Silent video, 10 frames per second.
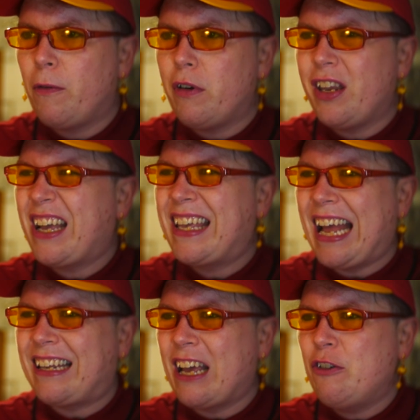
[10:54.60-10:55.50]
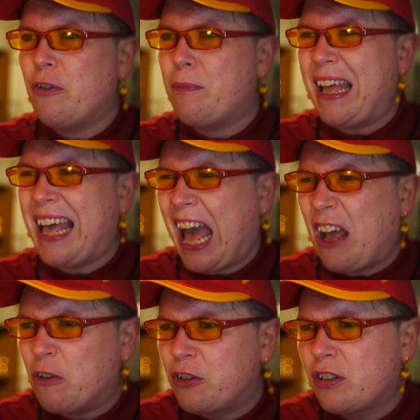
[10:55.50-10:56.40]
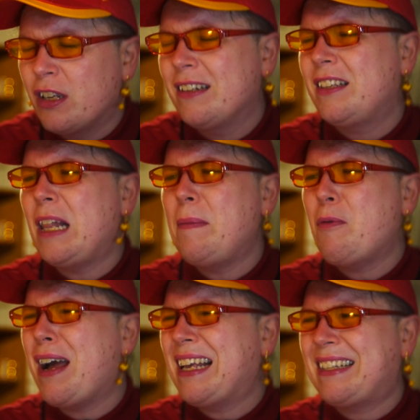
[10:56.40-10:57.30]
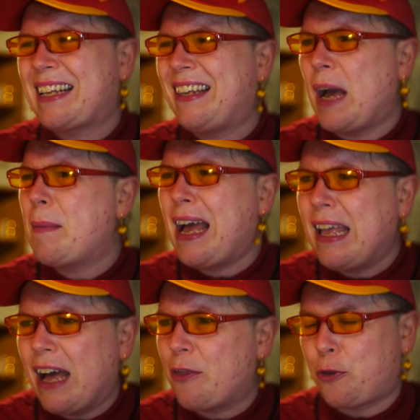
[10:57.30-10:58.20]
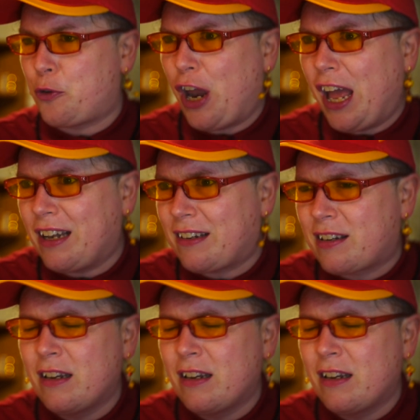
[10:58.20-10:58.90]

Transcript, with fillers: Before you get out of my house, tell me why exactly am I a threat?